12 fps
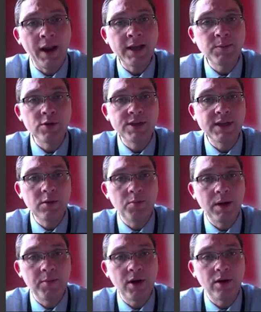And I suppose this
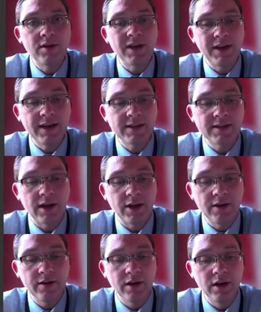will bring me on to the next
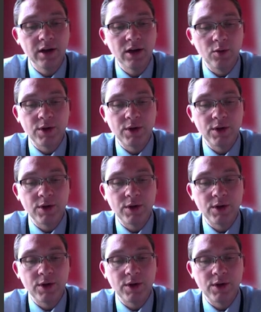slide,